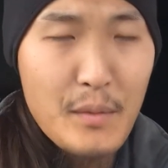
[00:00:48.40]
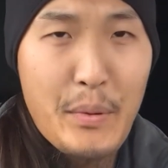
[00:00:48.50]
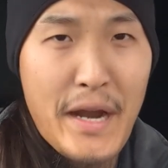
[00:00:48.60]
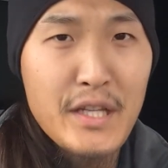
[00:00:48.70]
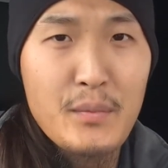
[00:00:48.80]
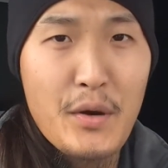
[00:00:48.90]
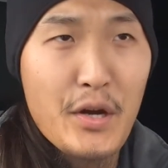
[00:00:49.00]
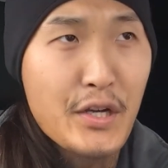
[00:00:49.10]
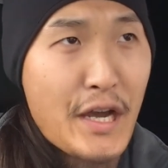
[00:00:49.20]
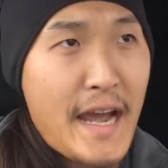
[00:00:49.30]
Banning the
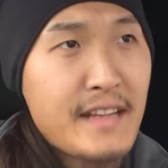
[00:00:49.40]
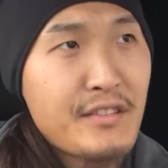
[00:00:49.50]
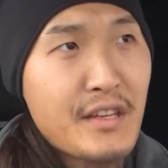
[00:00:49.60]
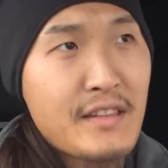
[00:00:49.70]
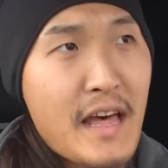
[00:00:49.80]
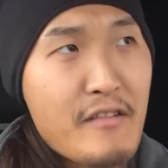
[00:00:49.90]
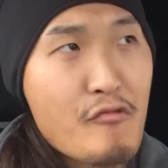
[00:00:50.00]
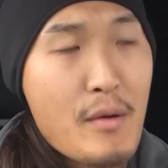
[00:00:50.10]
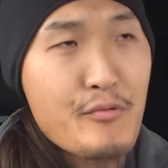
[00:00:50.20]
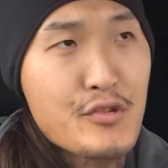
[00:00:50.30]
burqa, anything that
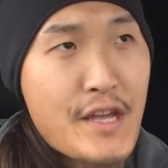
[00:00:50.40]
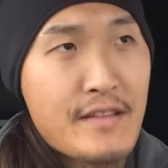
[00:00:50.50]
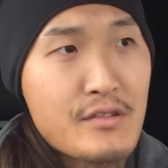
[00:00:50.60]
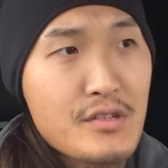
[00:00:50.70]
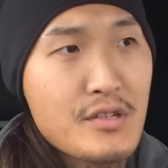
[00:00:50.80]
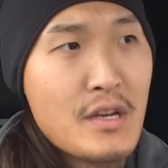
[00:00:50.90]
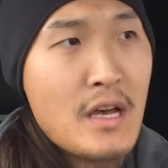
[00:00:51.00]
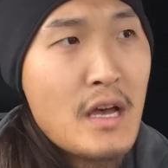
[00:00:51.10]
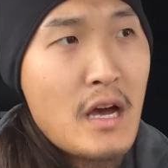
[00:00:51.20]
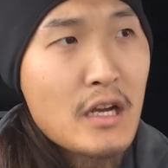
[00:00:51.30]
represents
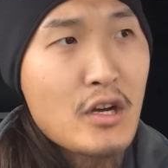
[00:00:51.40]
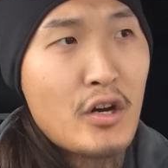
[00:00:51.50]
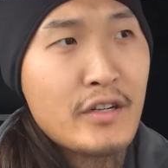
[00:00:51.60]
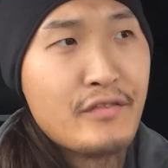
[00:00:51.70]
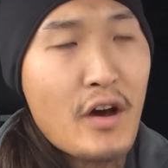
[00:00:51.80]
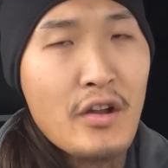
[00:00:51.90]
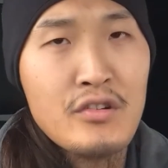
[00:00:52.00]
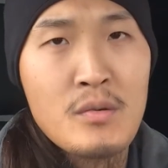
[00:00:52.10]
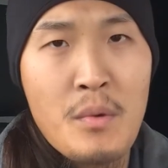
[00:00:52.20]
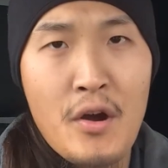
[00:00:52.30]
a kind of
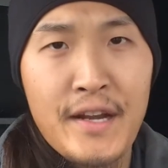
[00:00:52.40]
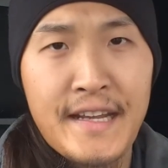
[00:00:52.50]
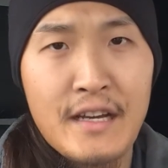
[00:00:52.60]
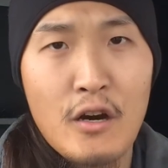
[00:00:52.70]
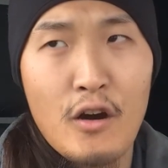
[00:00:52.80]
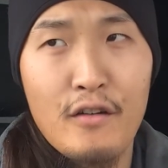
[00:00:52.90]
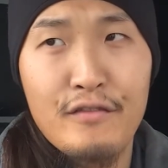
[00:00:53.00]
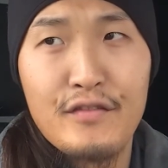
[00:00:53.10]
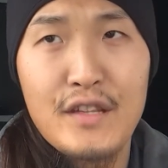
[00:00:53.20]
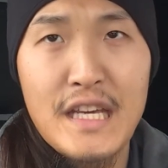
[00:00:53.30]
undermining
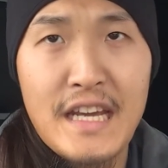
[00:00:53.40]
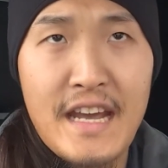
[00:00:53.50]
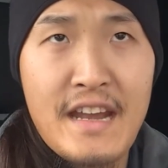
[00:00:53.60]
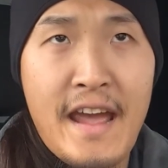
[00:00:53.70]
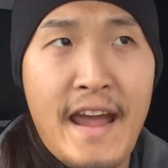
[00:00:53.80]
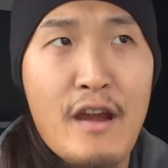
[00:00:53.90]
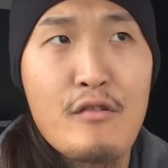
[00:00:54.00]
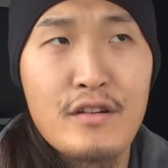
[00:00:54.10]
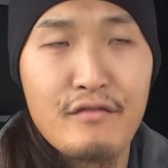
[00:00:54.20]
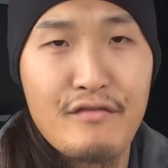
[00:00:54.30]
of the
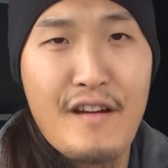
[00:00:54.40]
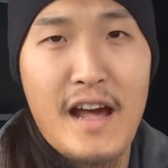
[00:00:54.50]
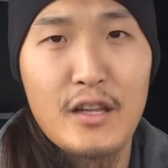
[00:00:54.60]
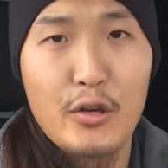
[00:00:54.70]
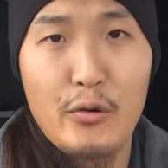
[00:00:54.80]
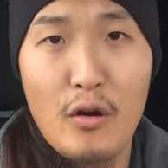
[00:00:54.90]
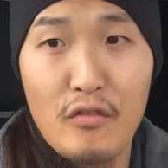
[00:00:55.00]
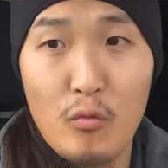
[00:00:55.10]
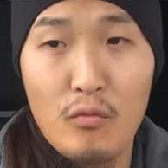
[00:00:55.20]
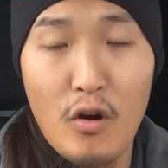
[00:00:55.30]
inherent value of
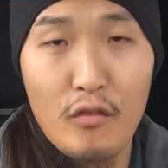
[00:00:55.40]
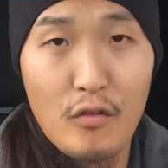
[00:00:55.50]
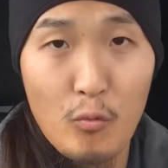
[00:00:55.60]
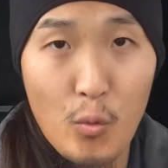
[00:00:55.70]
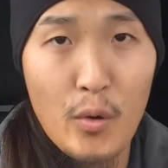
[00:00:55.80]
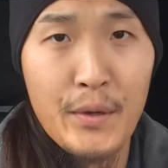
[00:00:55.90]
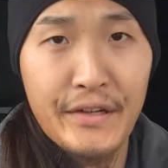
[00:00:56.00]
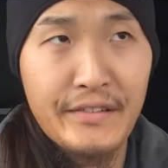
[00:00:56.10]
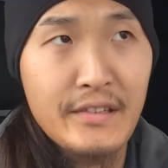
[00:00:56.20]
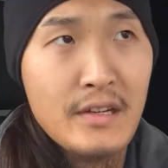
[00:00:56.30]
a
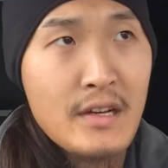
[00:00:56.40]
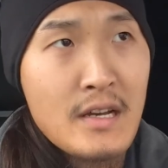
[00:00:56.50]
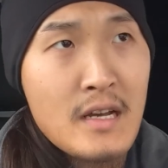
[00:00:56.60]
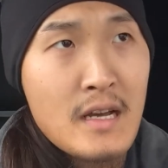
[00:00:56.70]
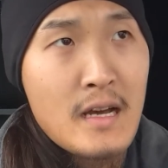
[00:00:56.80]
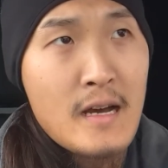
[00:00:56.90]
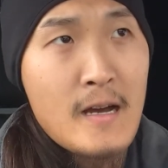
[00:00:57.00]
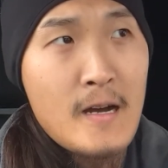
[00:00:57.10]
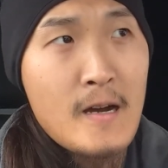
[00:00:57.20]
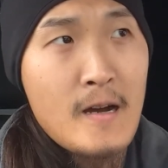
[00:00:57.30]
woman,
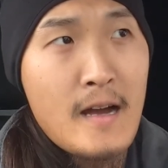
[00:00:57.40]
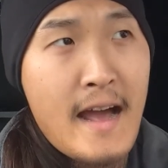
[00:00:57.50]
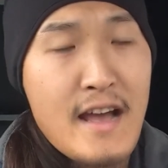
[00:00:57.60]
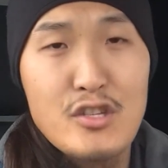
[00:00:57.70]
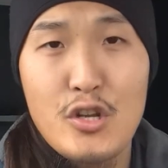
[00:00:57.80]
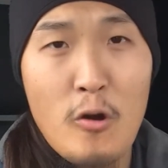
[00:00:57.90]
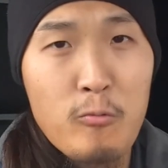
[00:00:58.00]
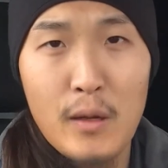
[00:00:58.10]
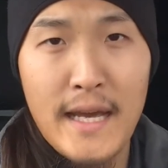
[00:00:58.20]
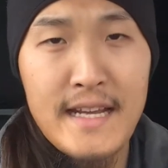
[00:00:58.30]
has no
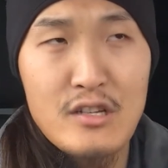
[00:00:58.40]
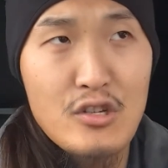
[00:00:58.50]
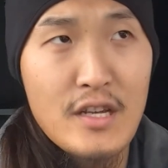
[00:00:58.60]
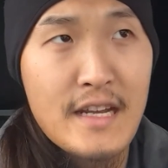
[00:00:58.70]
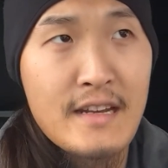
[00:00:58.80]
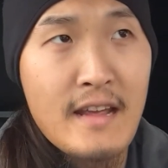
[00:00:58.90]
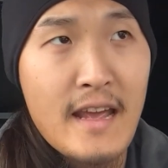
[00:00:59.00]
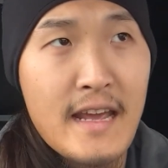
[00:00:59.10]
place in